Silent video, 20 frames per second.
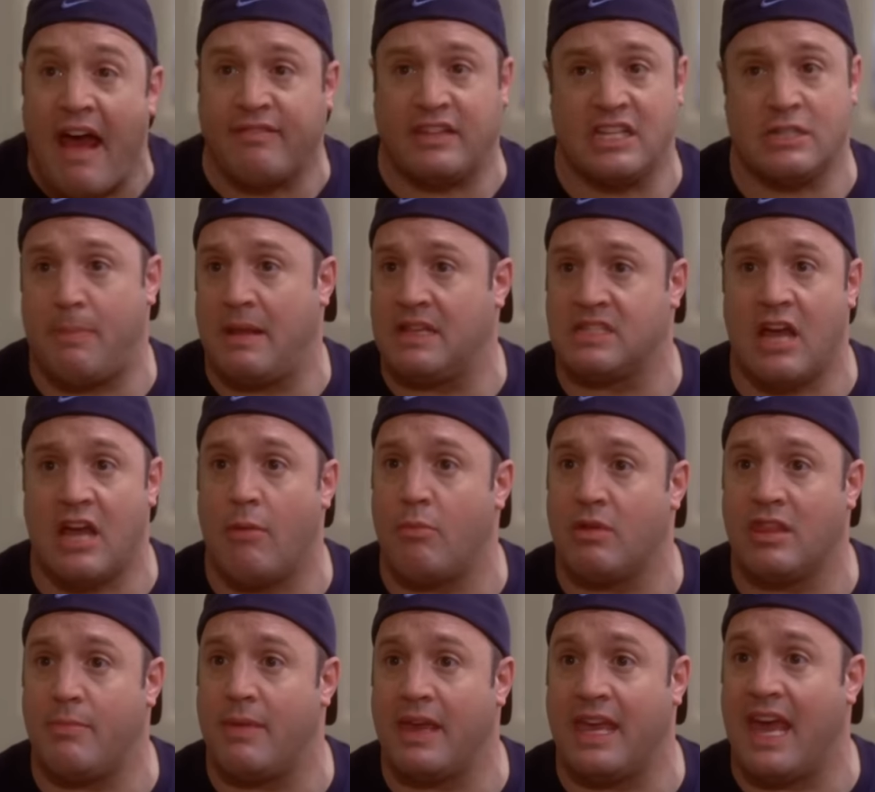have to spend time
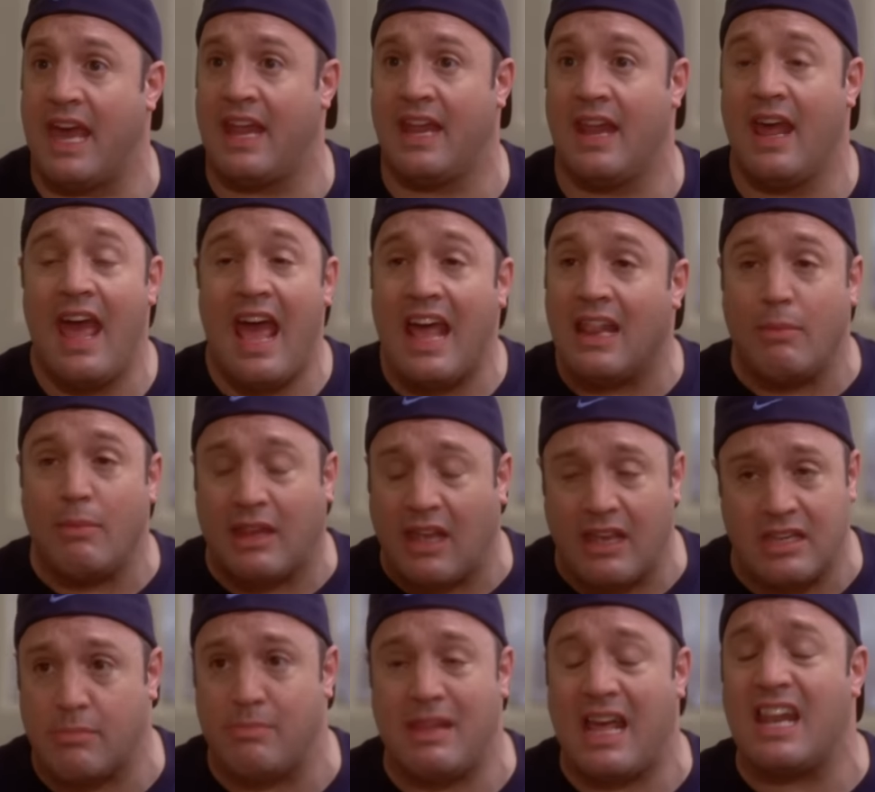with him again. And let me tell
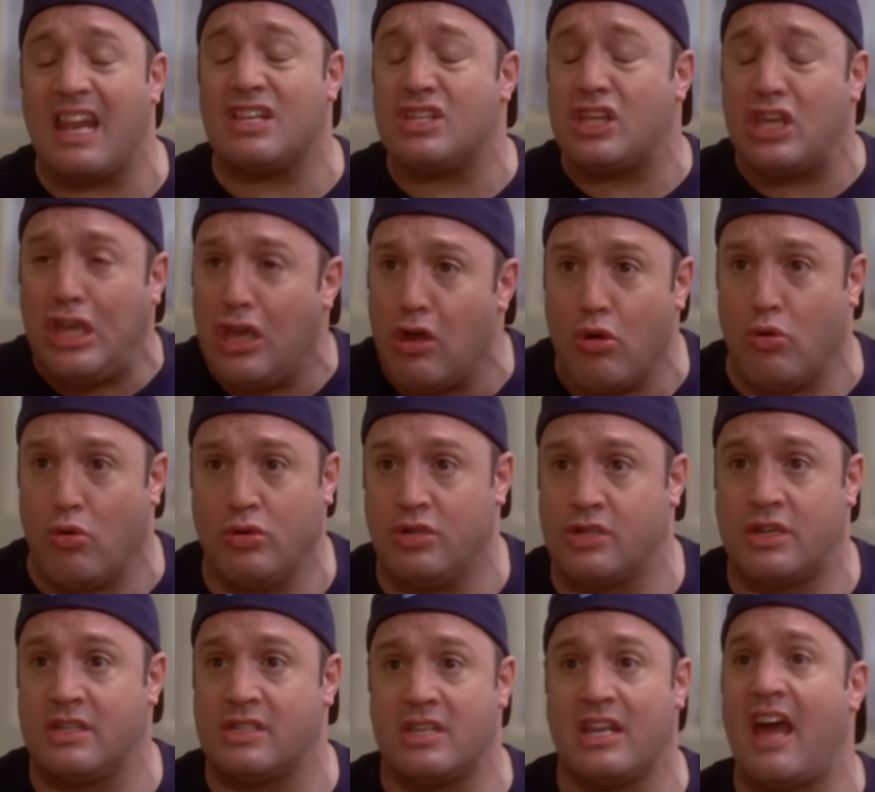you something, that is huge,
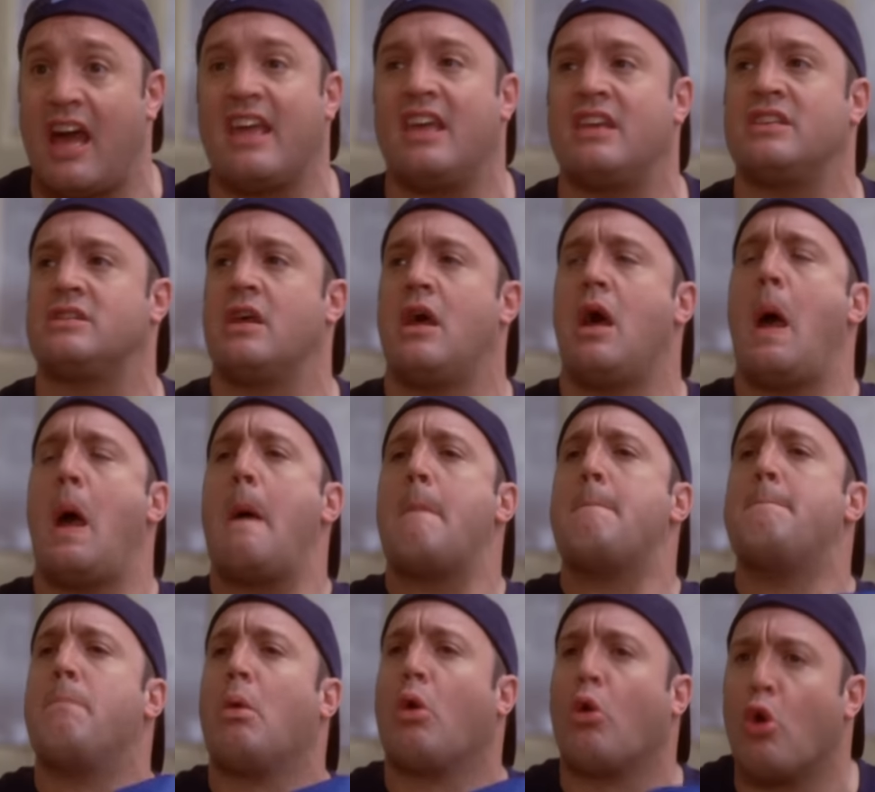because the guy is
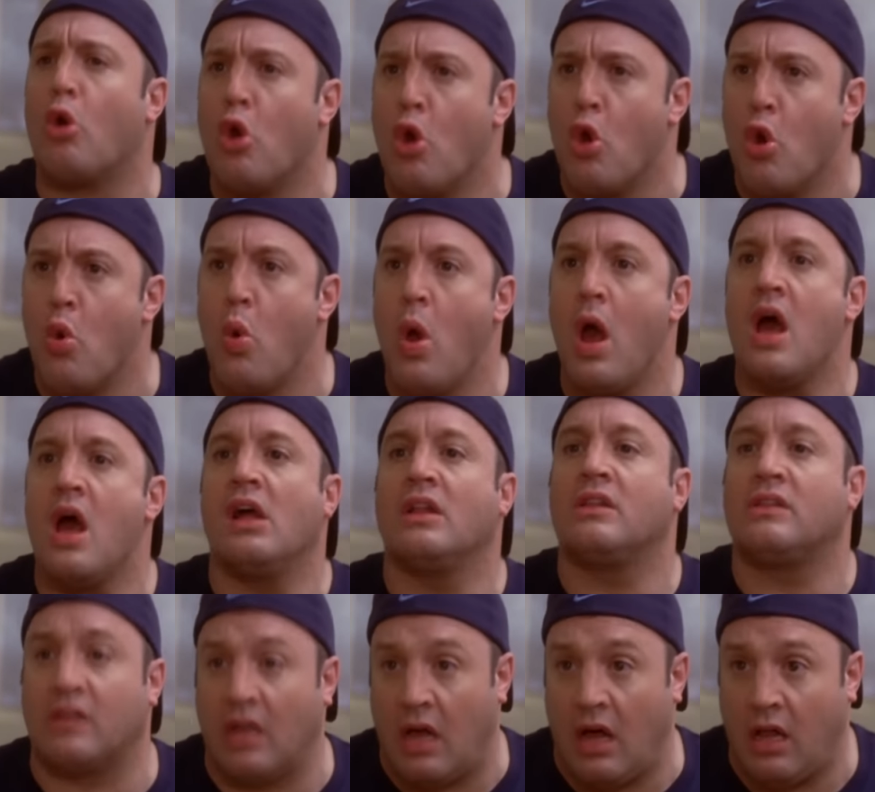brutal.
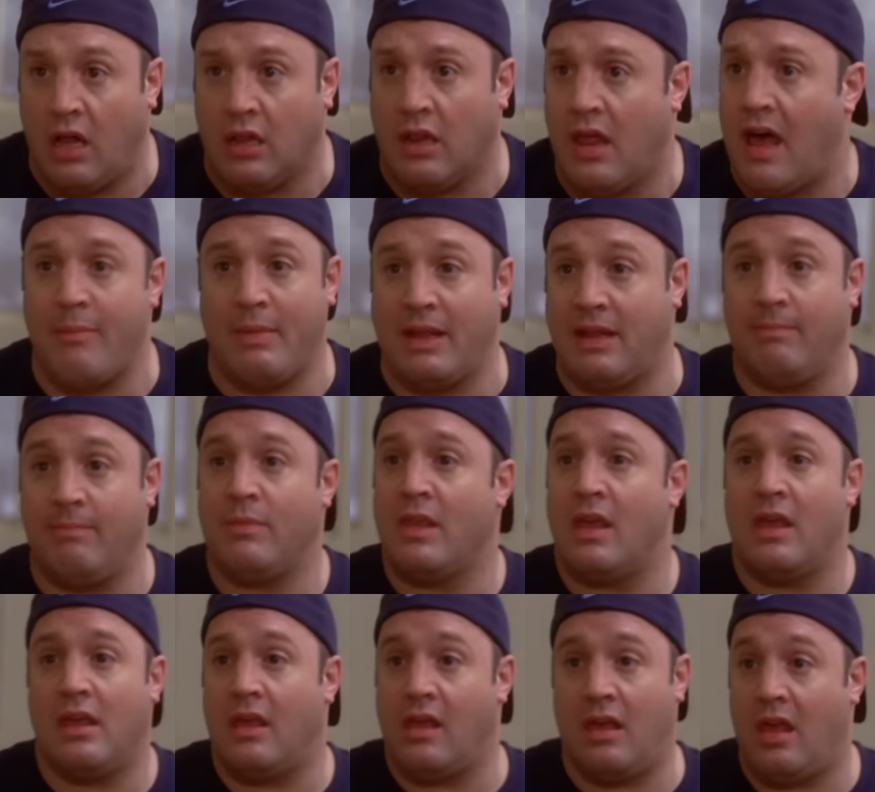I mean,
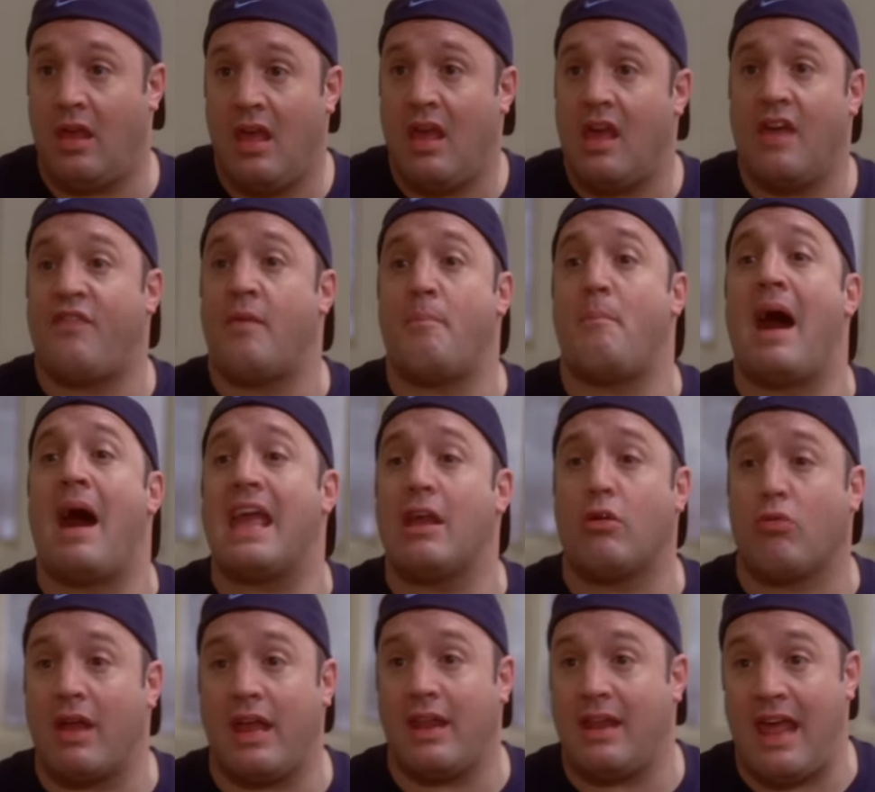if a
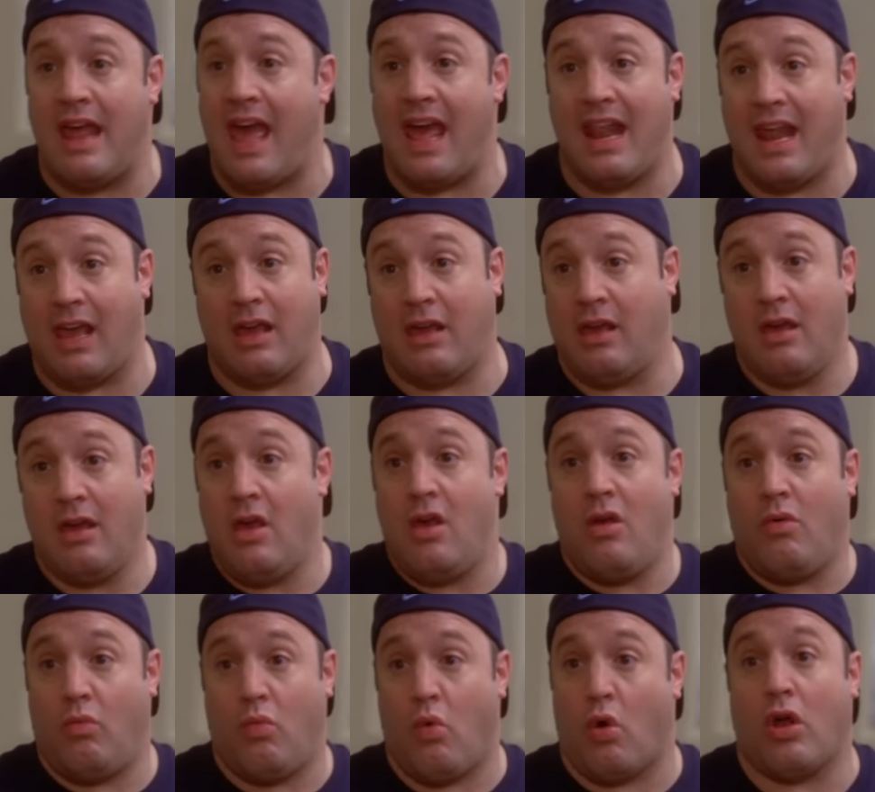migraine headache
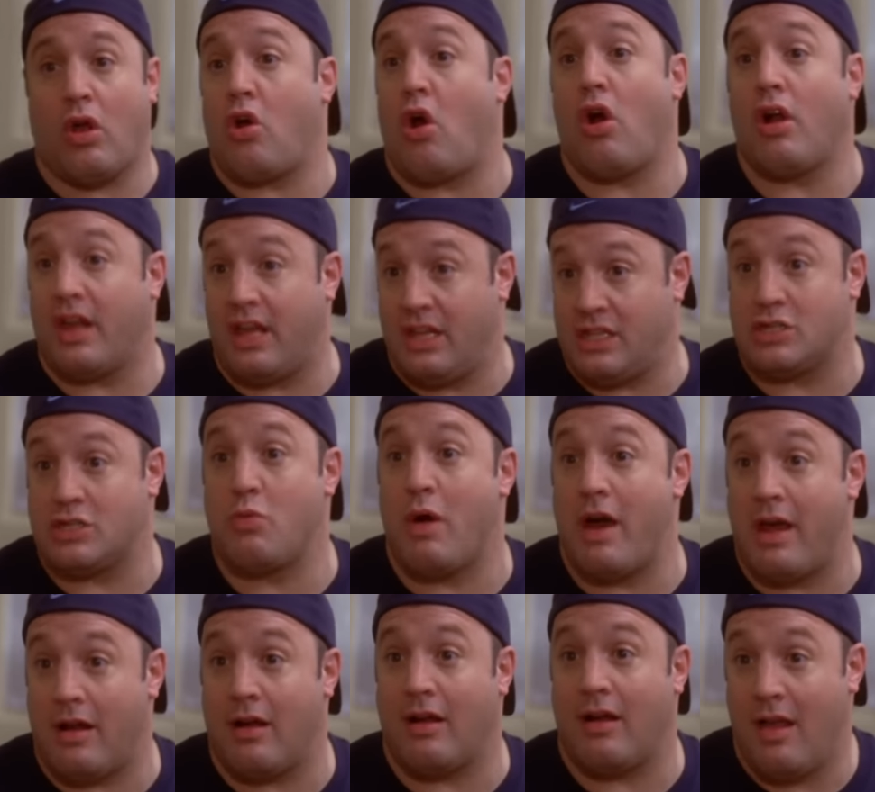wore a cardigan
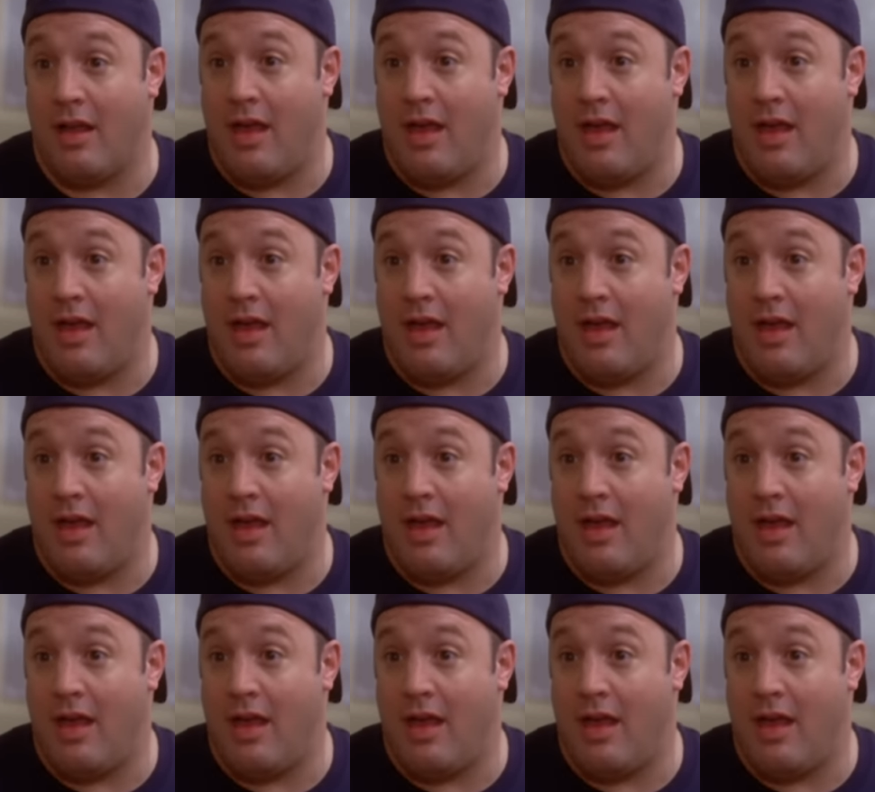sweater